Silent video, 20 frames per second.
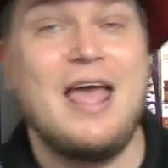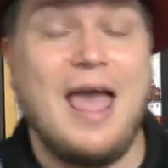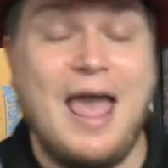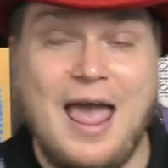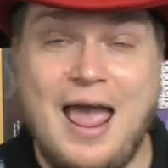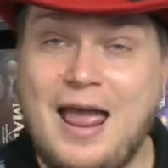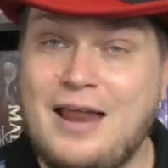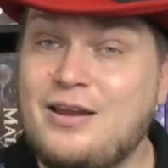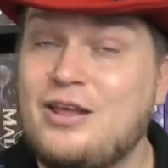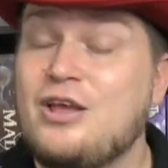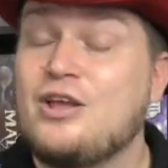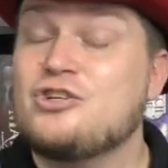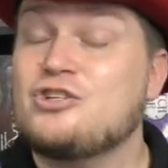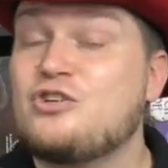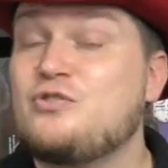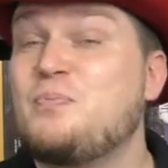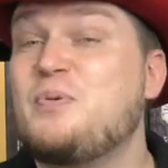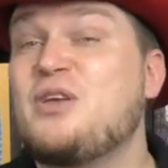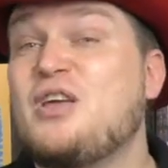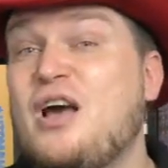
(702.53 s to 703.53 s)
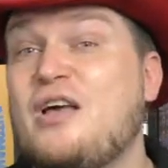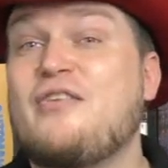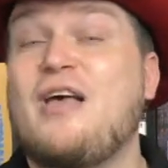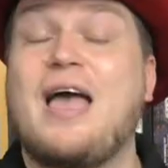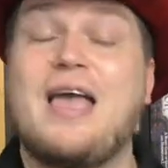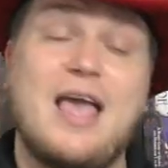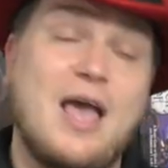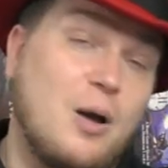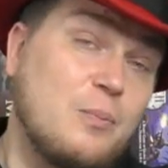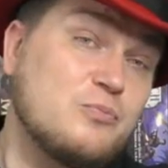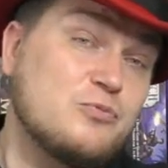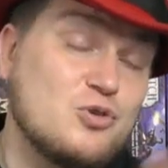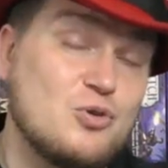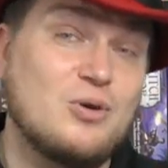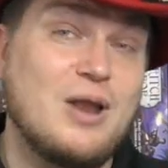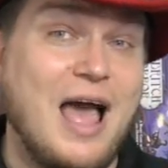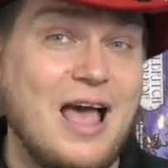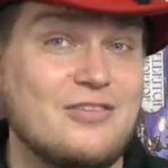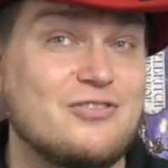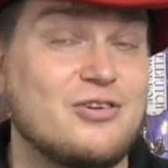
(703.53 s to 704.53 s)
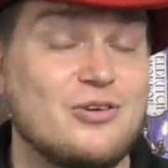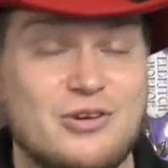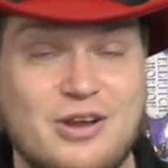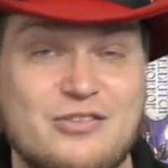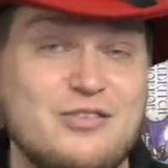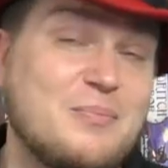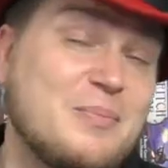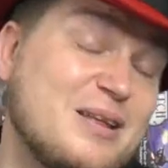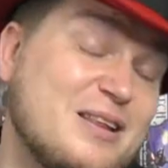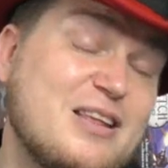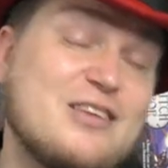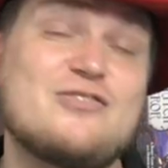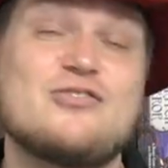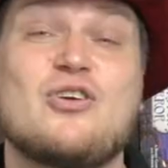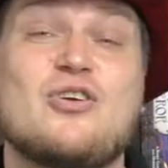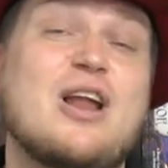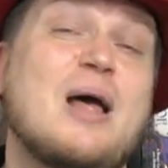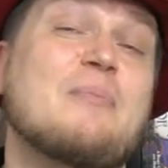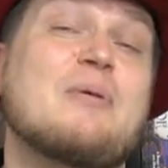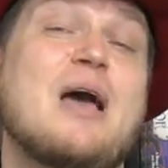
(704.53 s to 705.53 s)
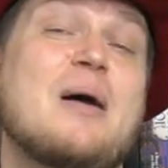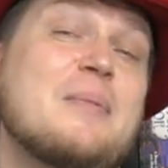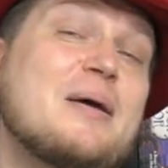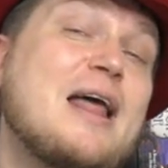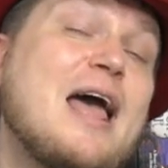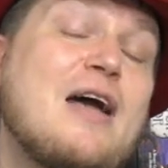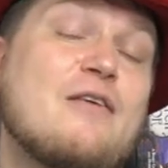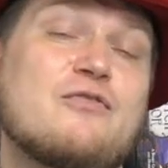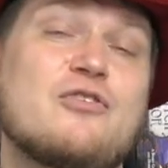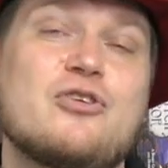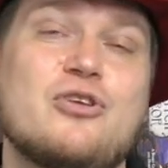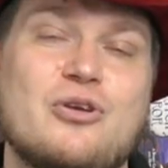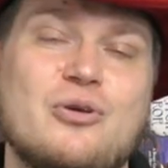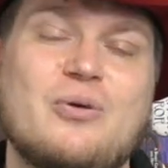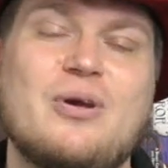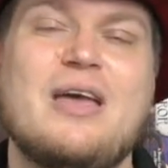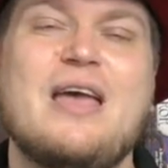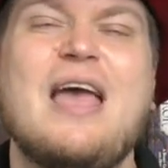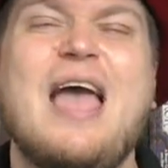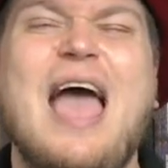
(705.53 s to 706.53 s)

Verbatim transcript: And just because I helped you last turn doesn't mean this turn I'm coming after you.